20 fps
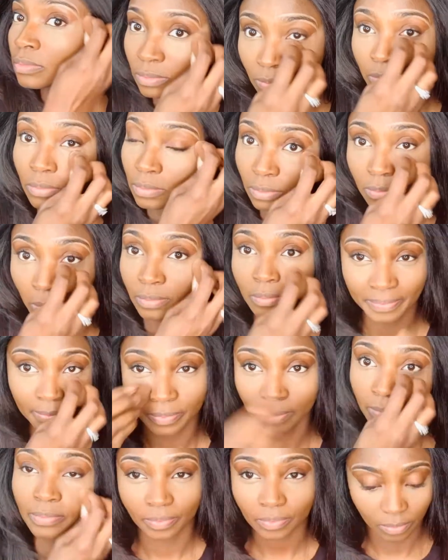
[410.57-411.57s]

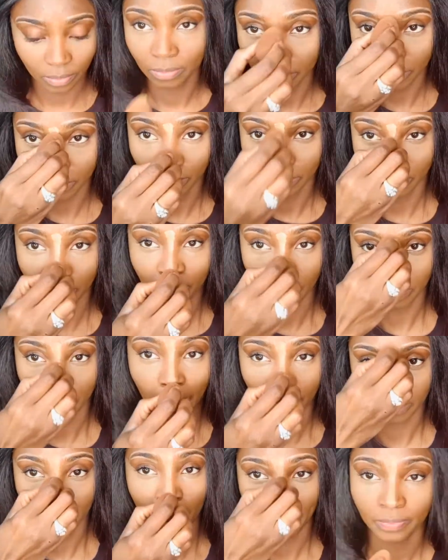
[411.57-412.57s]
Normally for an event
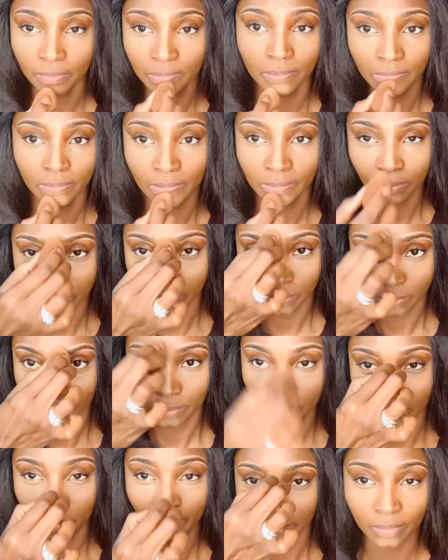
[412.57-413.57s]
this significant, I would
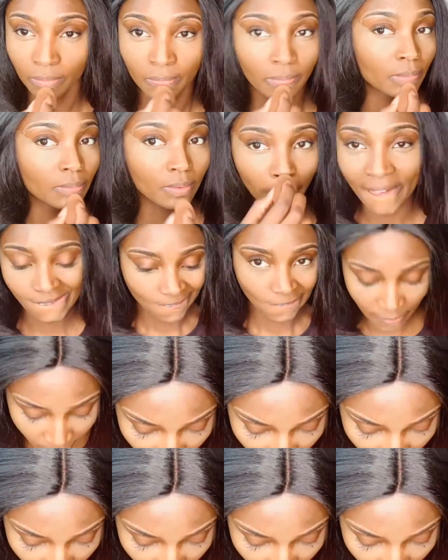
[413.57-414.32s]
consider using my